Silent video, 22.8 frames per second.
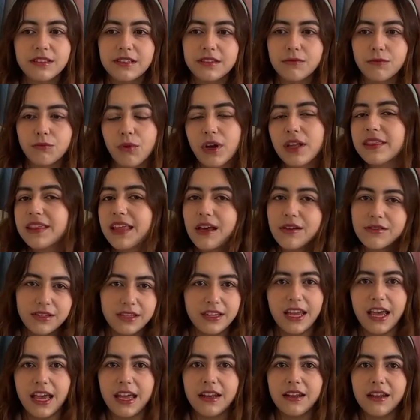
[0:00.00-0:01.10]
1,000
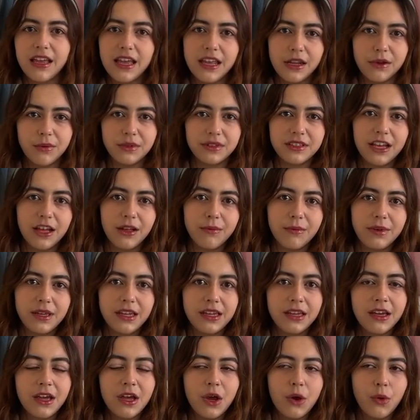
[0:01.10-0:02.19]
yen and it would tell
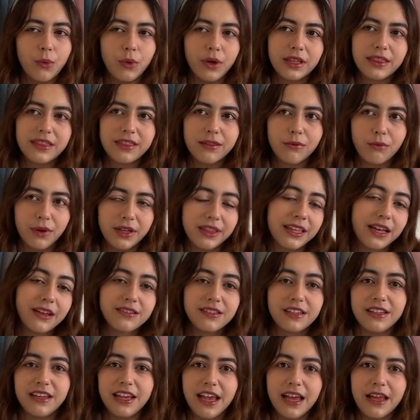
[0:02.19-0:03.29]
me what
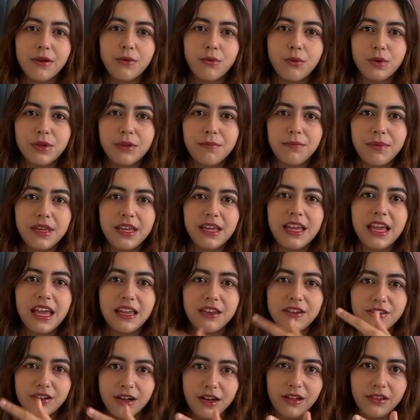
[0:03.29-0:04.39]
1,000 yen would be in
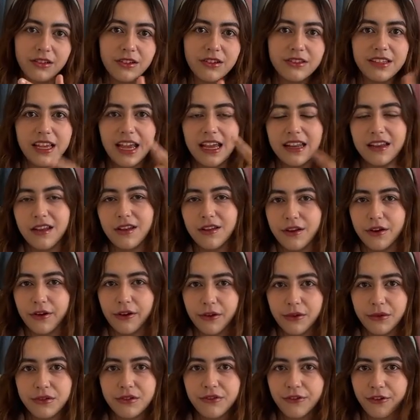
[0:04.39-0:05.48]
dollars and in
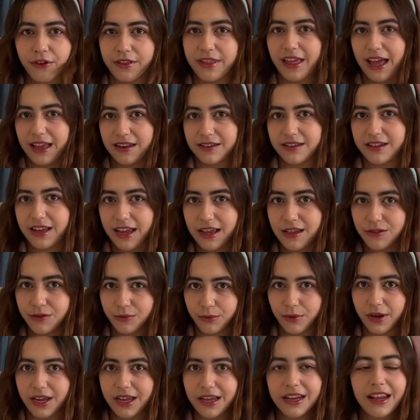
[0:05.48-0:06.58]
euros for that day's
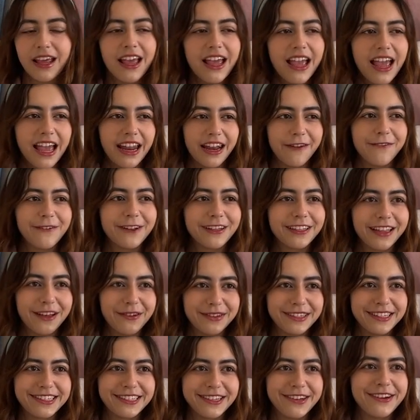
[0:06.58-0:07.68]
rate. And I feel like that
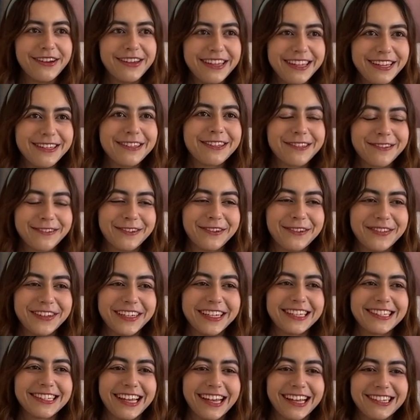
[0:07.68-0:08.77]
was so useful
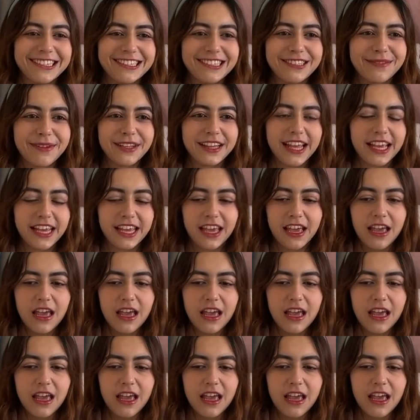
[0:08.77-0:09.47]
because I could just be like,